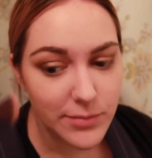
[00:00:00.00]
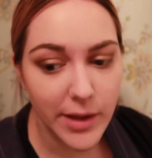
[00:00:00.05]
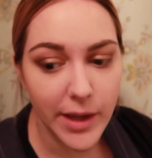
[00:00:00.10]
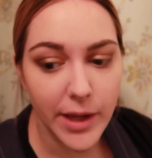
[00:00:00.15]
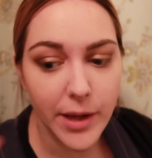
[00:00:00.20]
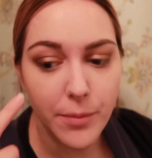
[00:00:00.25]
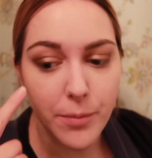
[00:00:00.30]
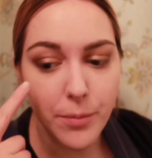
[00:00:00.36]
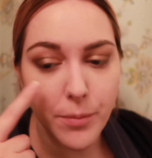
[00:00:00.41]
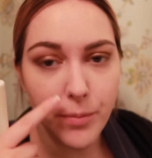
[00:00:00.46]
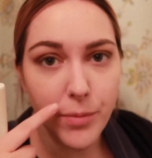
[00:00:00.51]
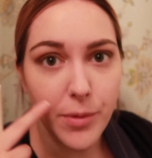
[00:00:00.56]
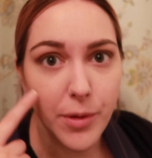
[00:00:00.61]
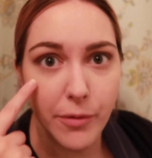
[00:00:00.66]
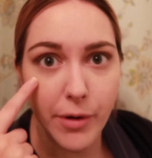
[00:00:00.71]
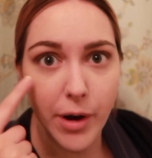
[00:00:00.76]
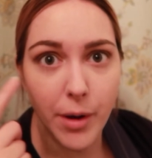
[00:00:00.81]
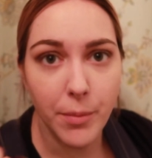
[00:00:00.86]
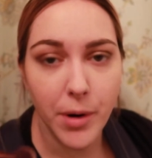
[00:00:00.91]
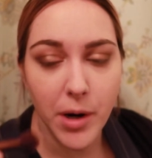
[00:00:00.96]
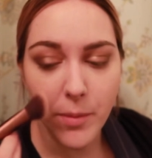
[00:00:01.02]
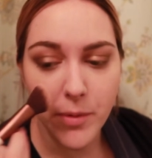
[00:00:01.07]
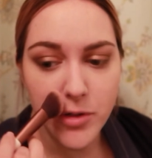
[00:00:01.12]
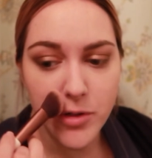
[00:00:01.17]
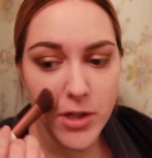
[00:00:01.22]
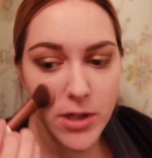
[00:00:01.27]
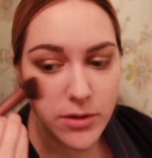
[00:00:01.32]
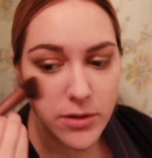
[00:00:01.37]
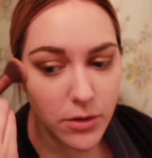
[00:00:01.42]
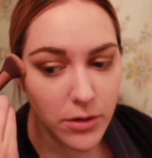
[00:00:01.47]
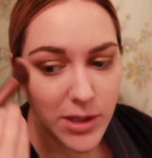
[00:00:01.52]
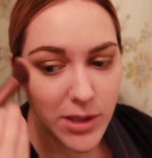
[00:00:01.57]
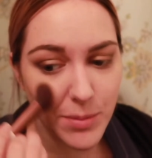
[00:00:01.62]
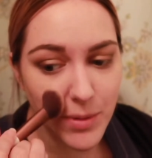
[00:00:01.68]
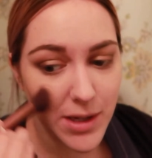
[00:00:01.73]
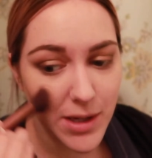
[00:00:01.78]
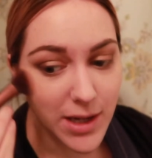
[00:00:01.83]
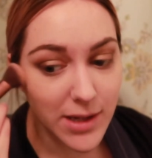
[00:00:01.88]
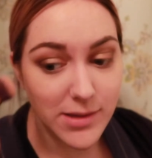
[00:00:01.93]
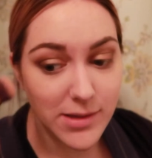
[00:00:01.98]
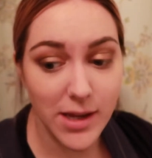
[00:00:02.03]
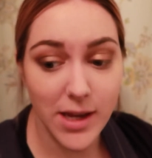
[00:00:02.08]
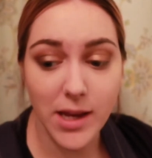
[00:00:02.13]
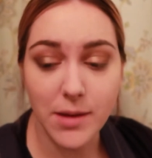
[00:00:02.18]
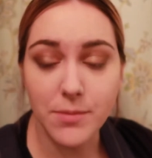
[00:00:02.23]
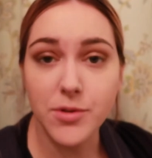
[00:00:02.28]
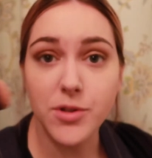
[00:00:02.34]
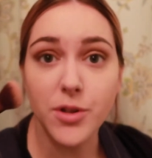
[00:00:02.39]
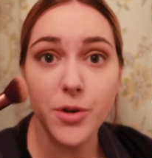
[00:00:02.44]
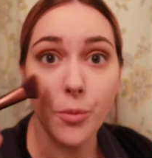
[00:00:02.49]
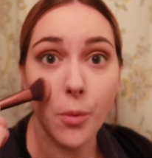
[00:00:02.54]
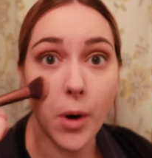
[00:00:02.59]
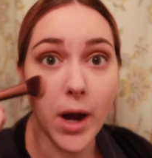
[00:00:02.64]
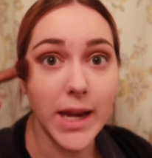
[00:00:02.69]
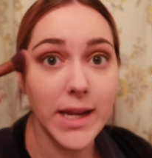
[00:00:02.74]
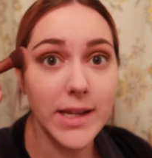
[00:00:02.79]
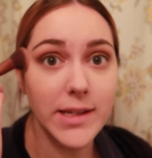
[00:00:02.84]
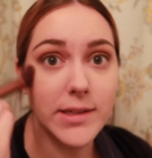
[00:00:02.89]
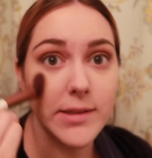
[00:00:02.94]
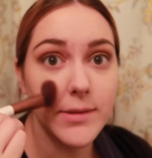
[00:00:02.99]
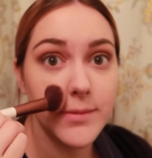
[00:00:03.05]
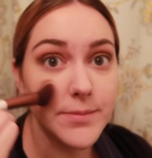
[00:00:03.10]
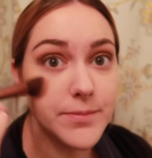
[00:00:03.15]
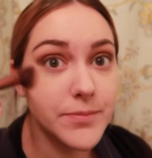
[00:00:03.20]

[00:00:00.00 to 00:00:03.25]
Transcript: like the round part of my cheeks, only because I am so white.